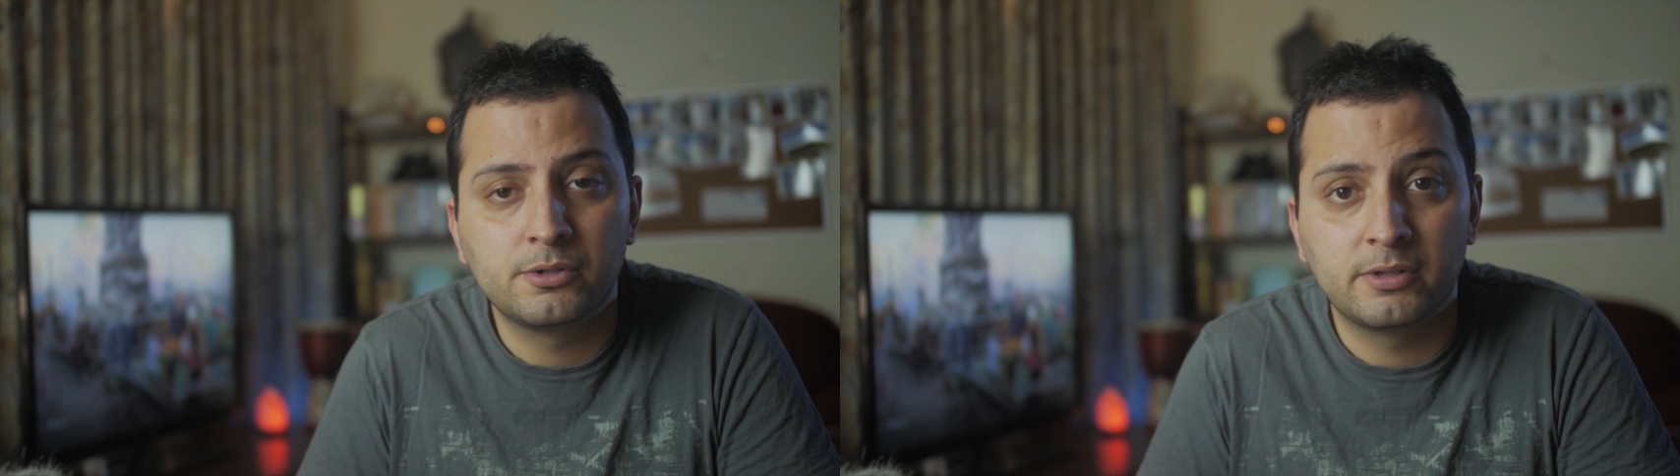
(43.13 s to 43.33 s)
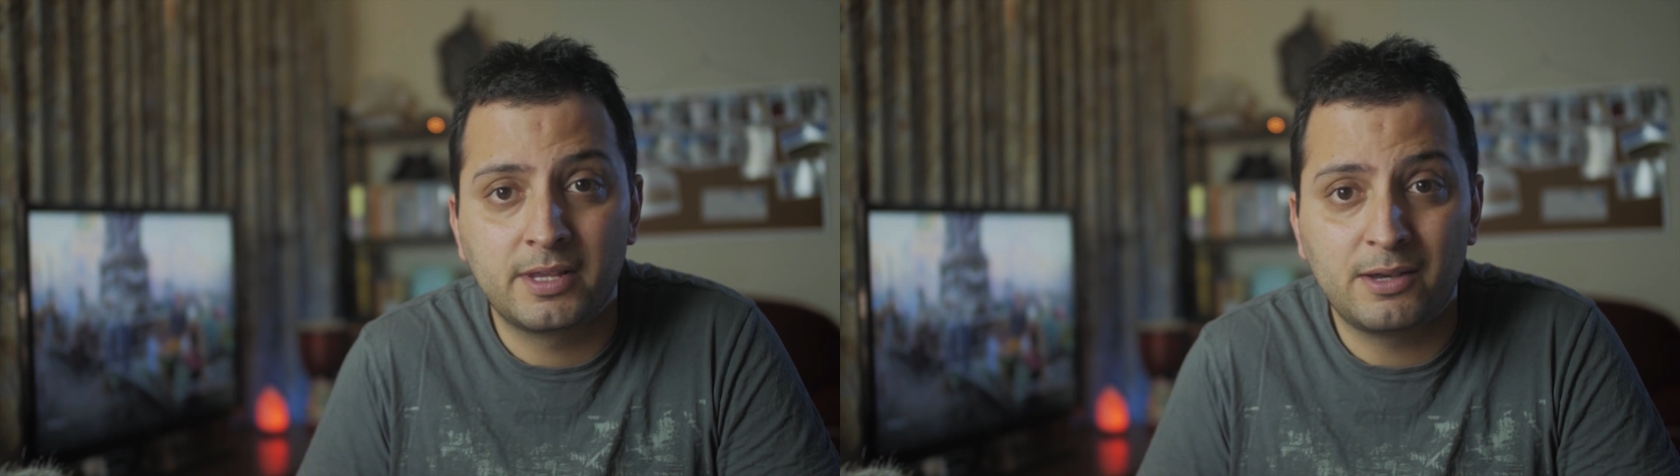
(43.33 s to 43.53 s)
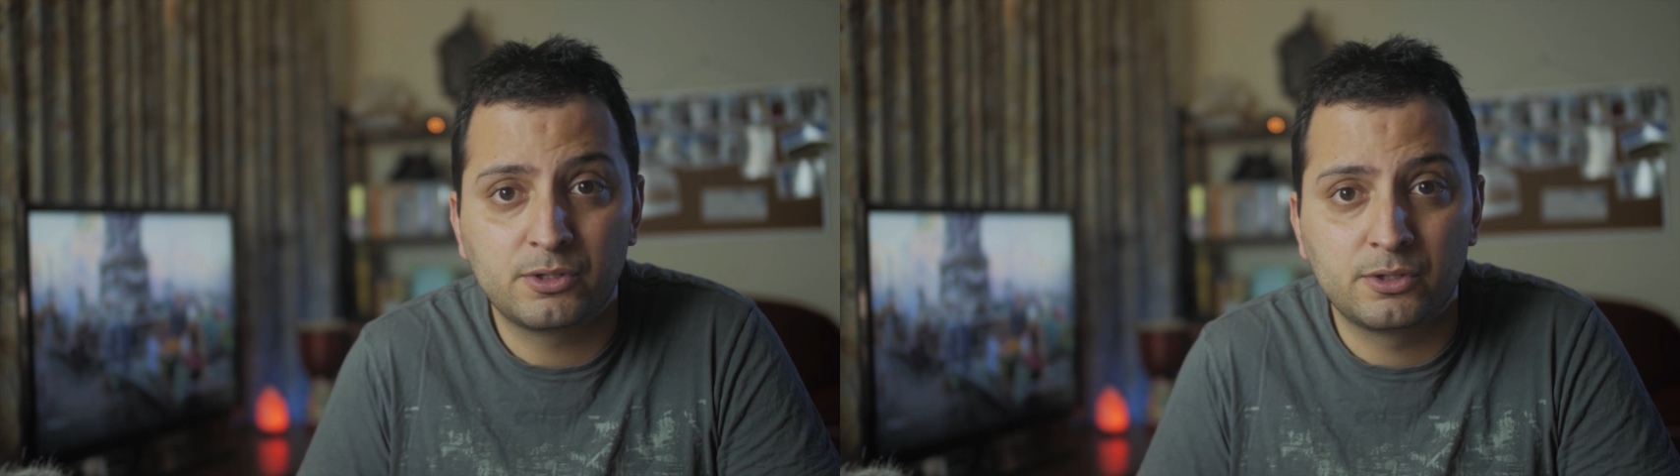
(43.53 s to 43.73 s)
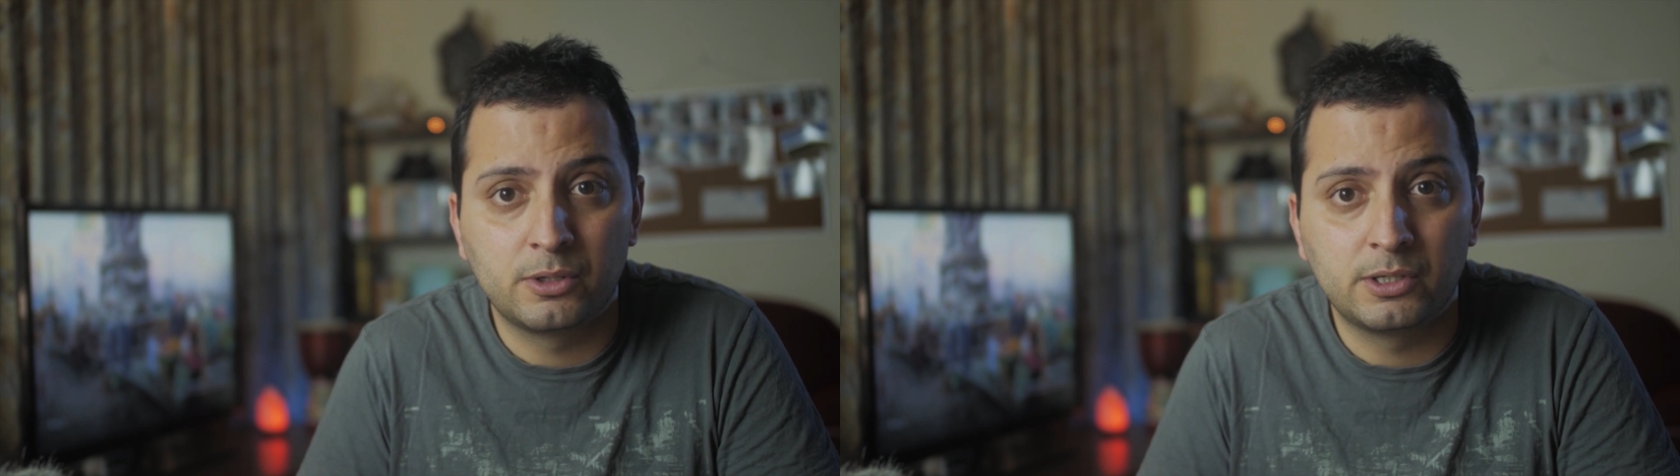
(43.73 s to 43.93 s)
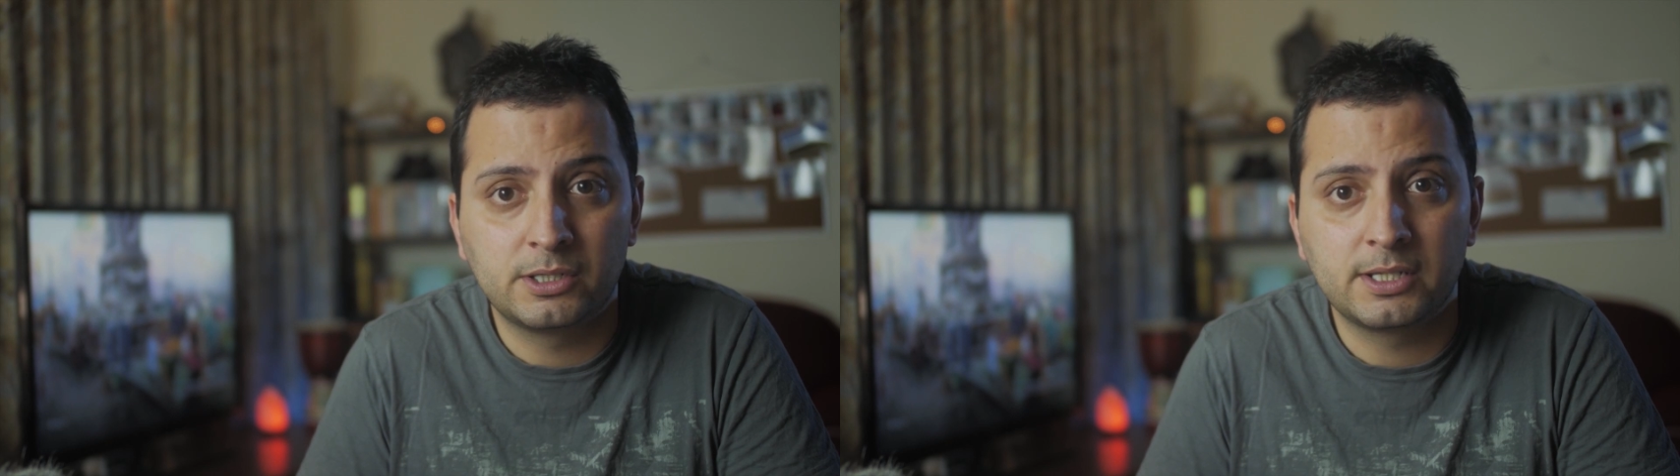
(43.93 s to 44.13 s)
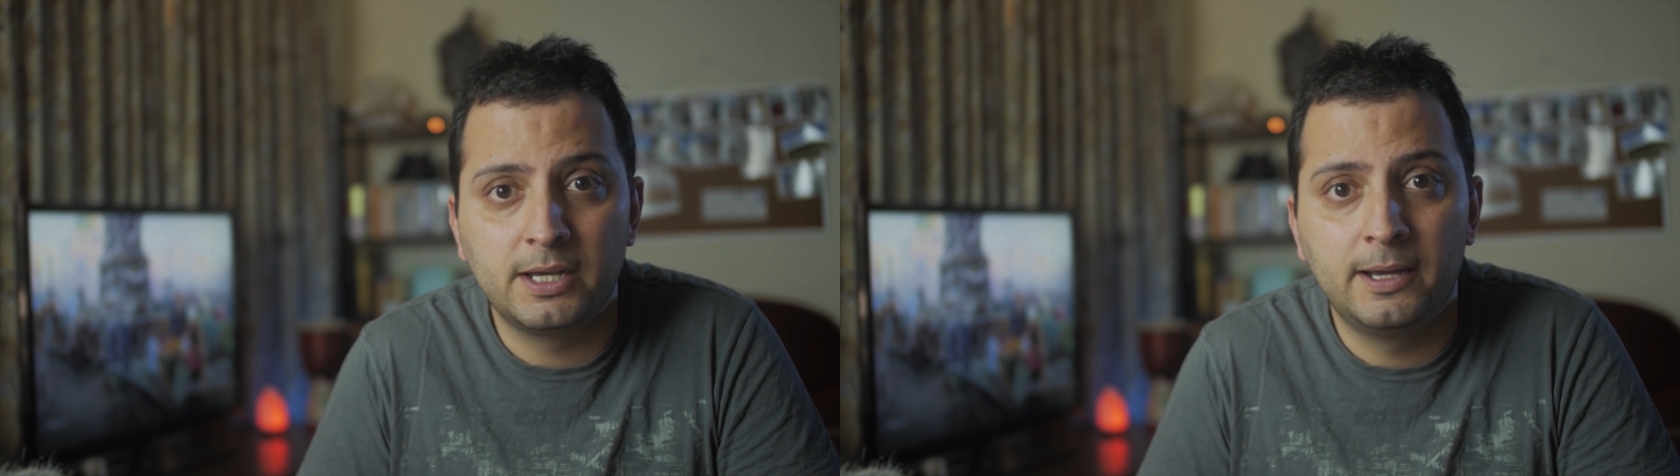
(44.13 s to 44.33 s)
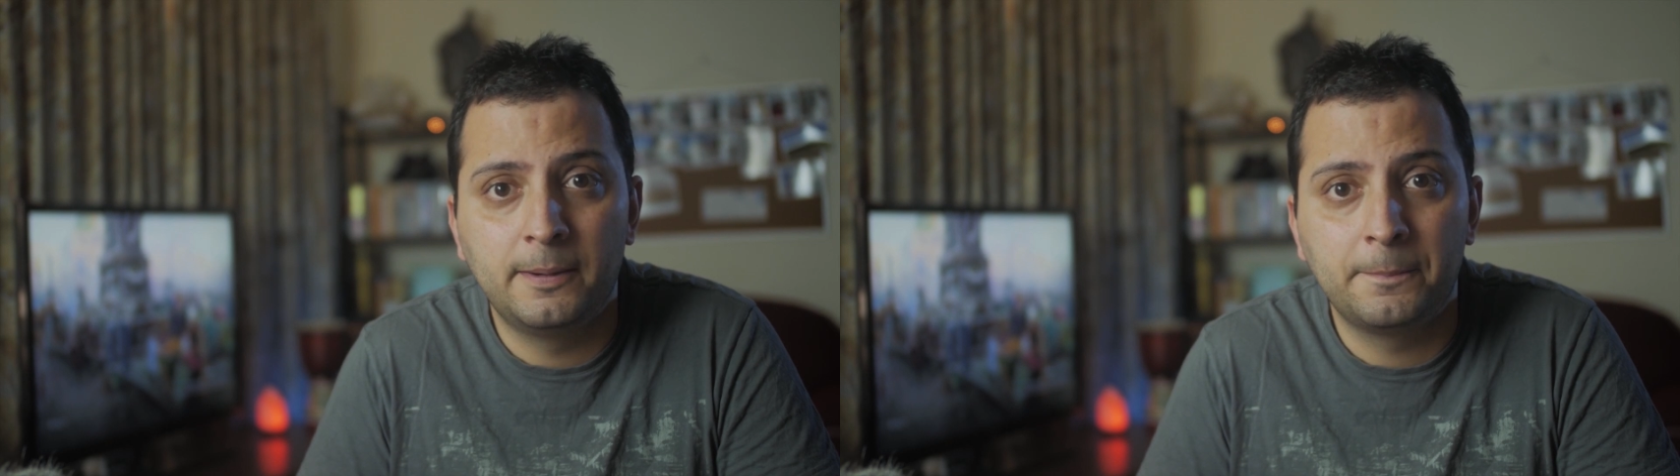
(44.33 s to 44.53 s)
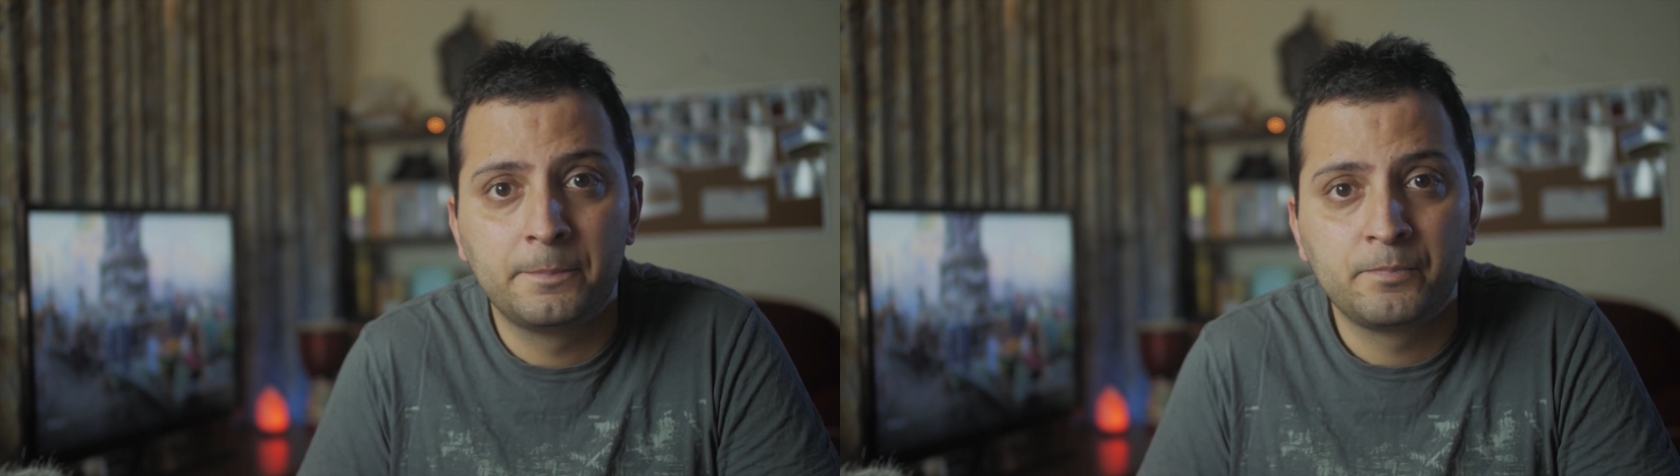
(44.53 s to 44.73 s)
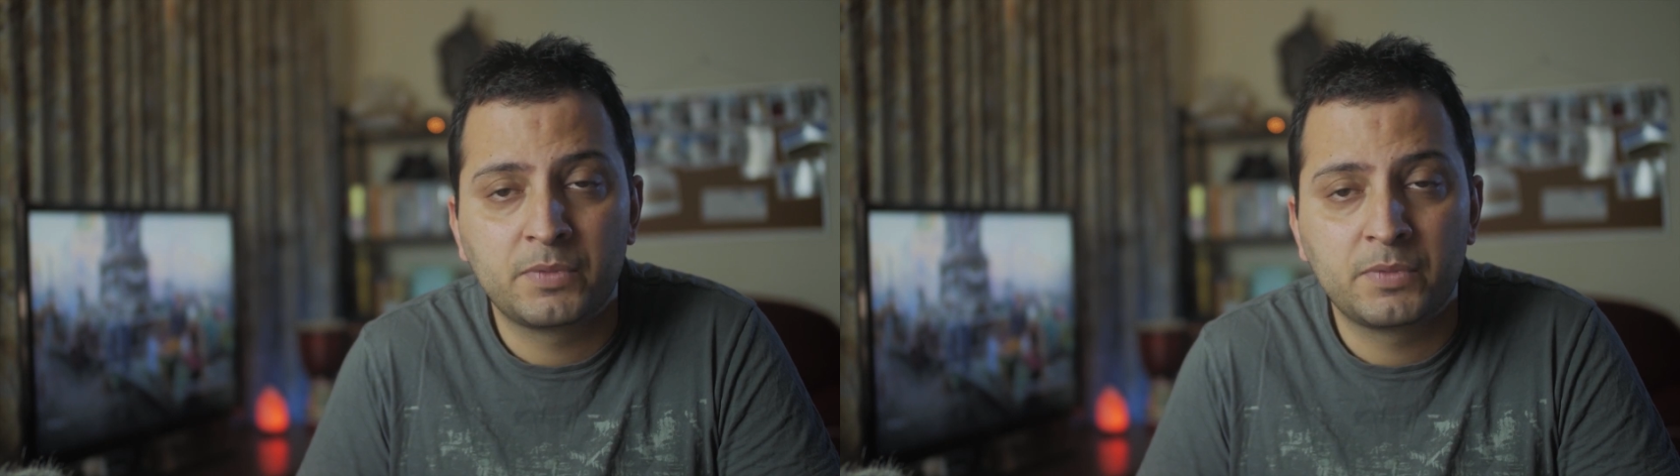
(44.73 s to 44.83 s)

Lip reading: to $1,000